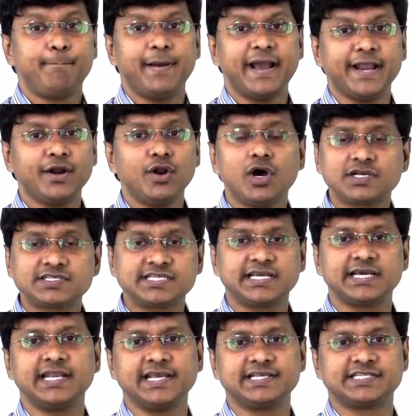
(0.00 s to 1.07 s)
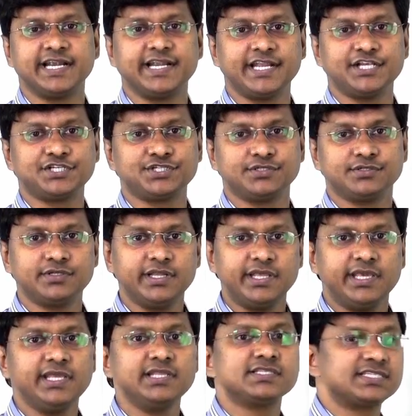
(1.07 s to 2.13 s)
paradoxical excitation
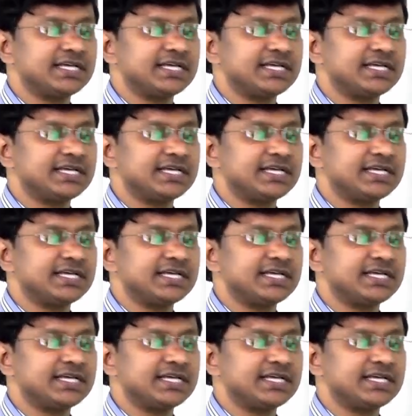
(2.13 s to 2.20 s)
in